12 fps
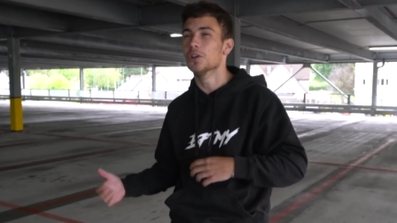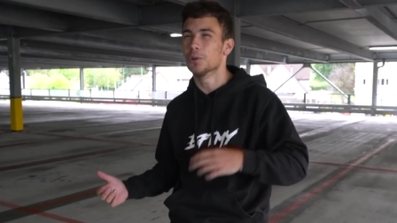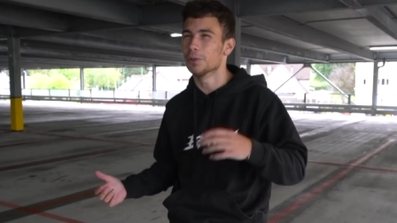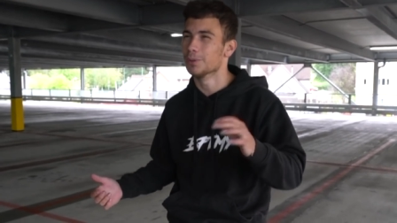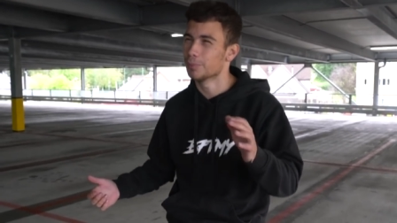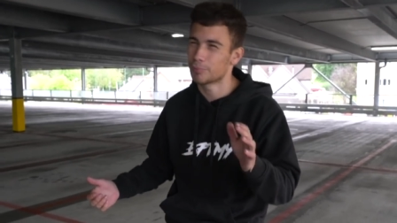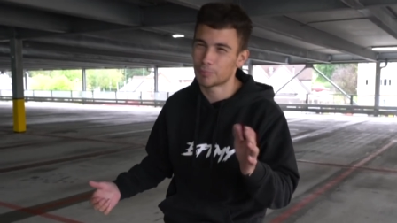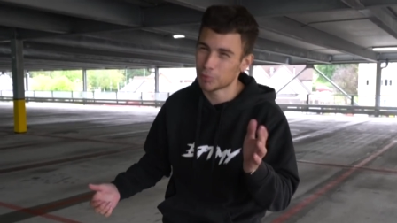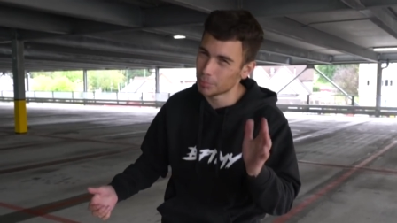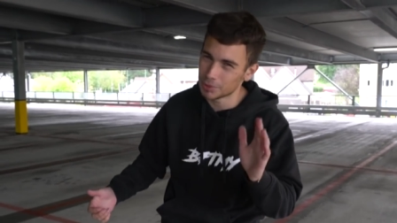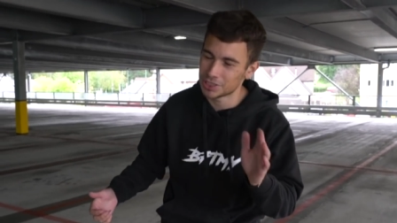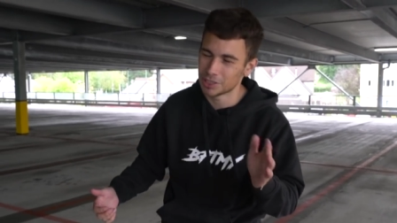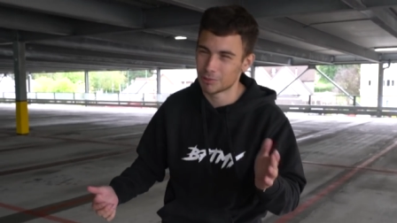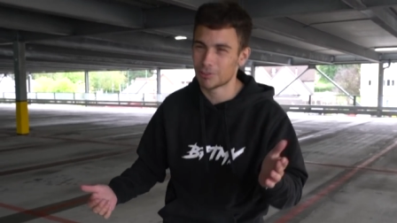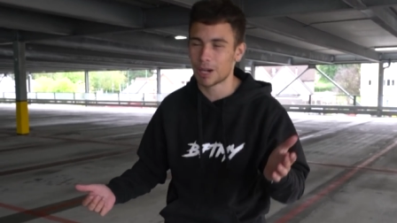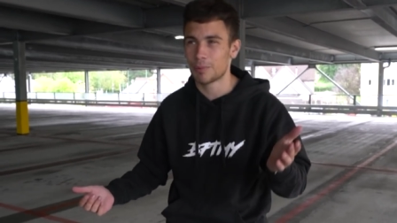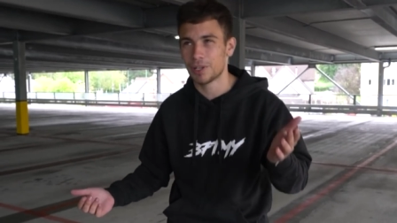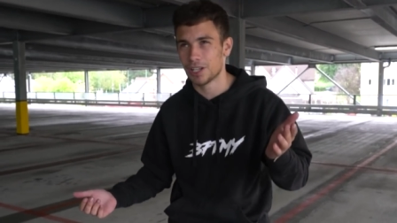but i are probably still
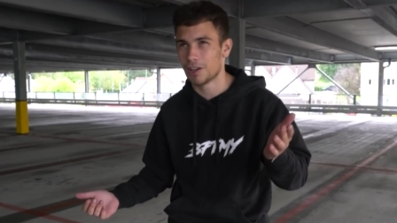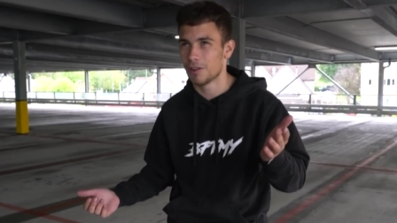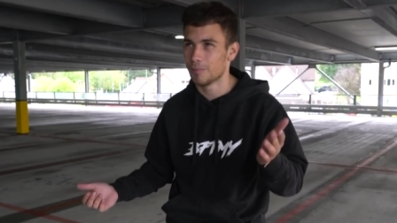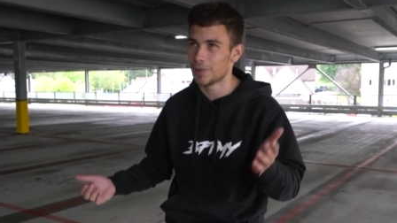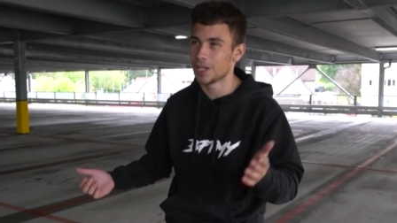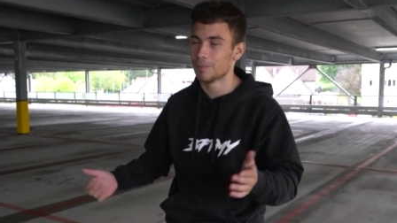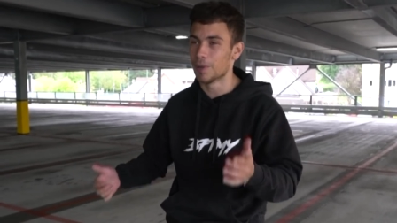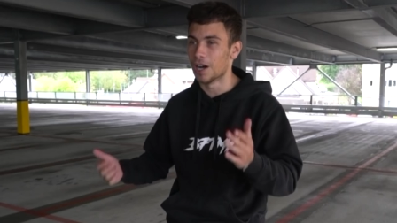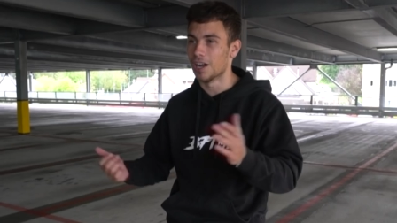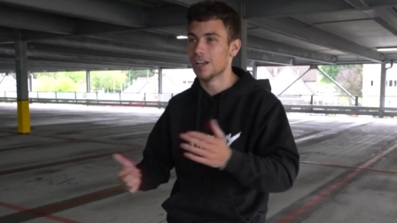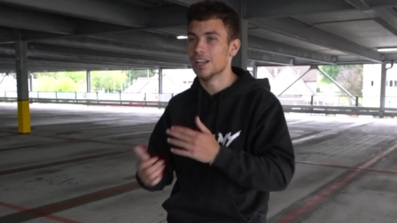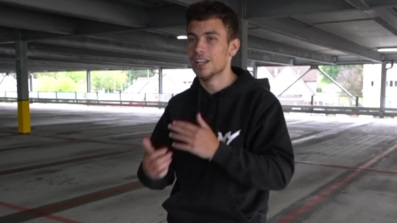wrapping knowing me. But